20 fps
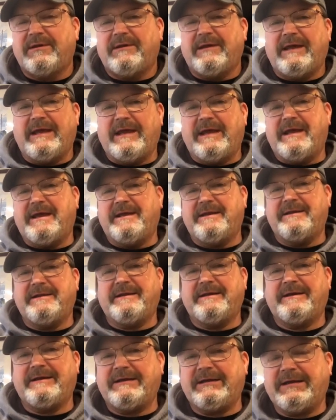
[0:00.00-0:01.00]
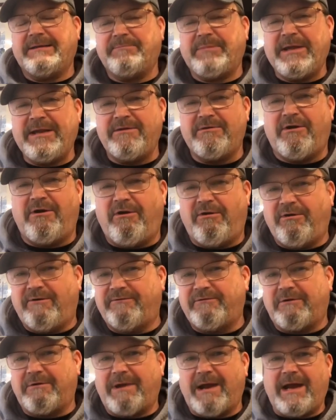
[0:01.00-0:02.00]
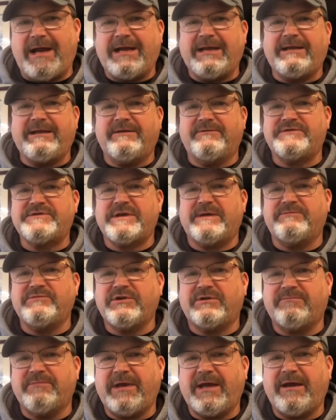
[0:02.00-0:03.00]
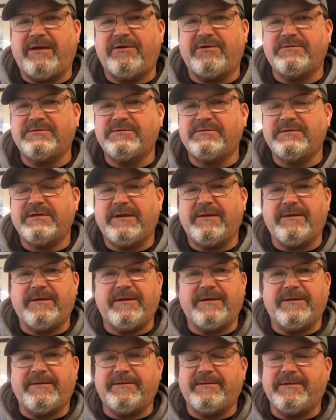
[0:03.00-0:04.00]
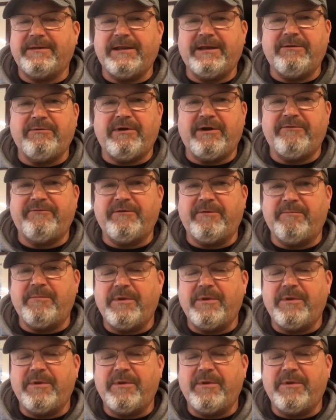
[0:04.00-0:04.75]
And I paint a whole variety of subject matters, anywhere from